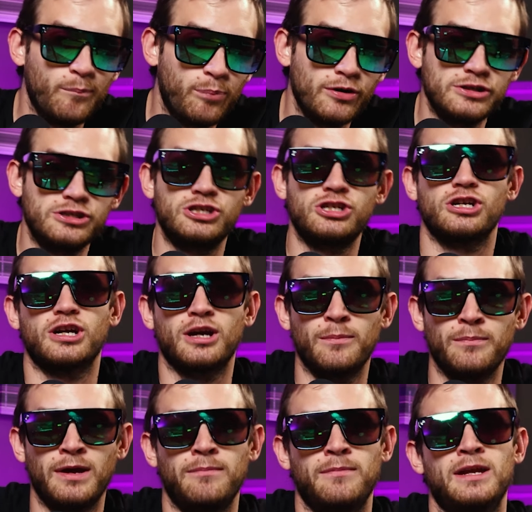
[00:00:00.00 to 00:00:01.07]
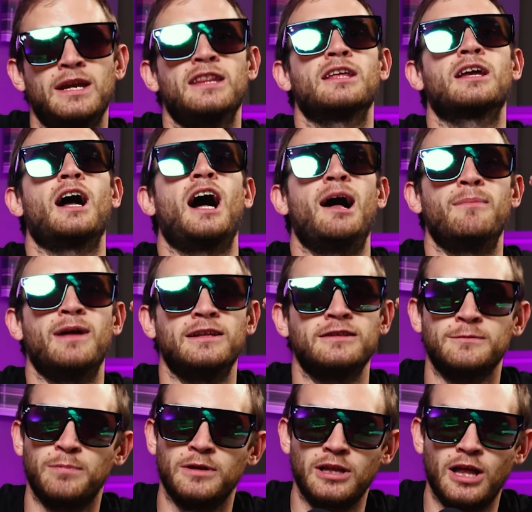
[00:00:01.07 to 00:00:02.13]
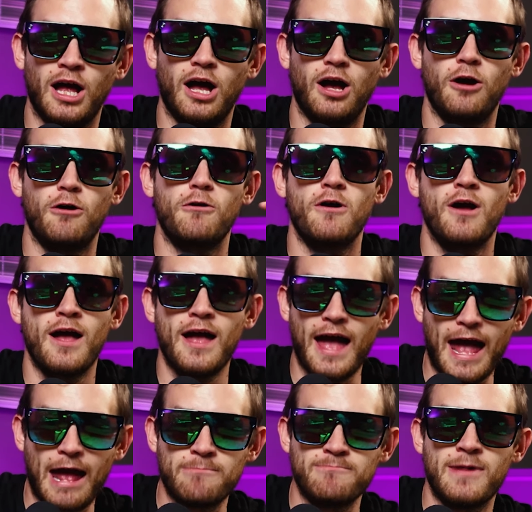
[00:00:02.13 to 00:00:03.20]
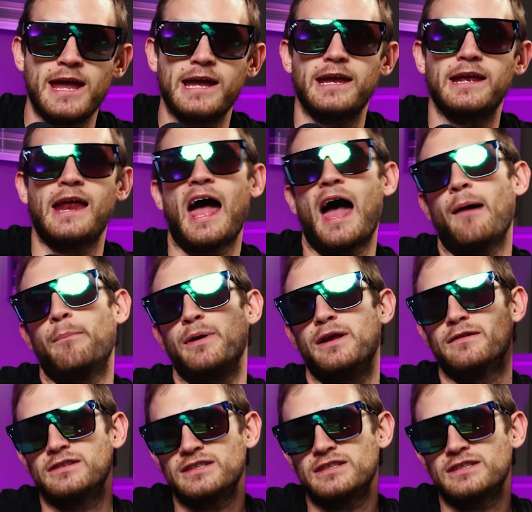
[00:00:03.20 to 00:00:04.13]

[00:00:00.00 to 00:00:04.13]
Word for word: Put your commitment in the comments below and make it happen.